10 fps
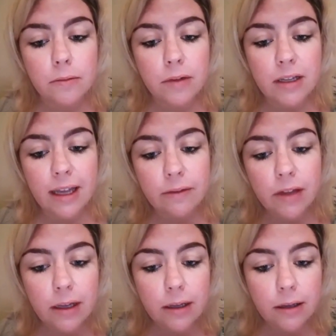
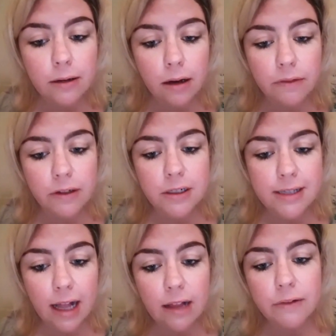giving of
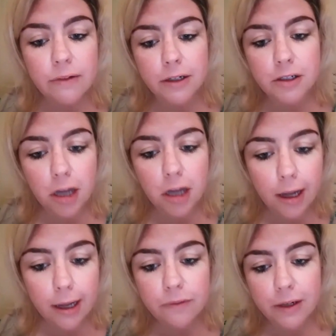herself and her
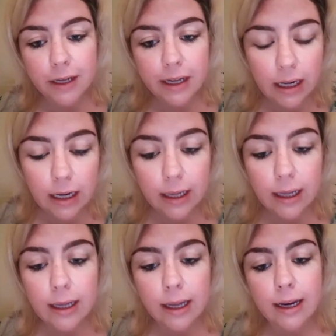time for
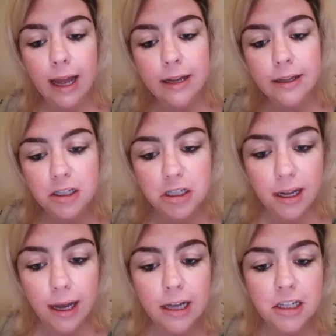healing, and anything she
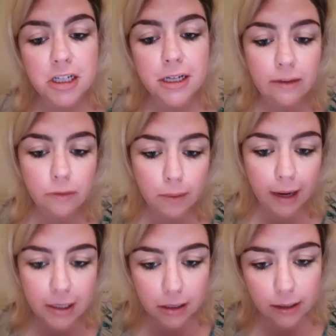had she gave
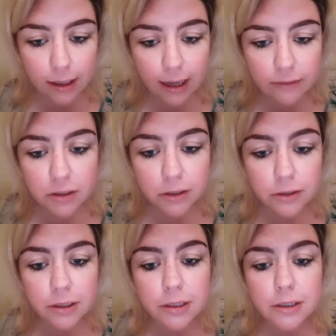away to look after
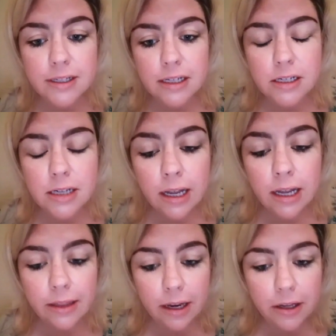others. And
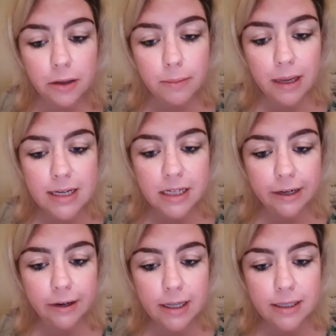that
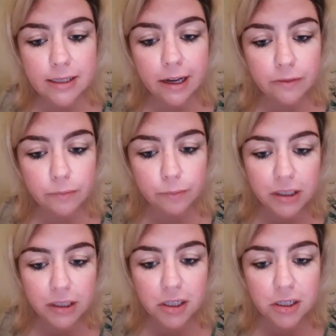humanitarian side of
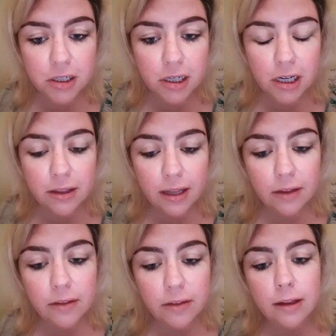Bridget,
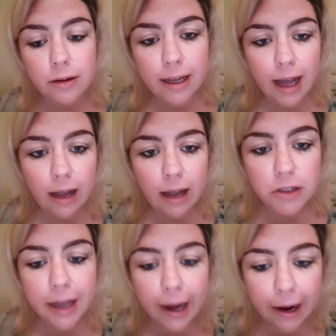that looking after
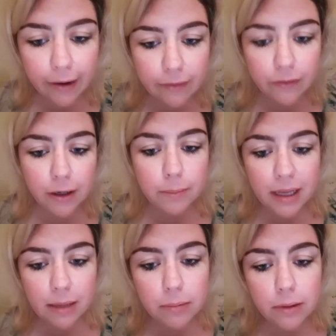and caring for her
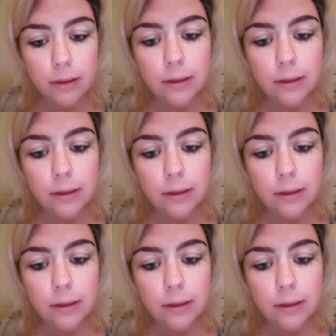people,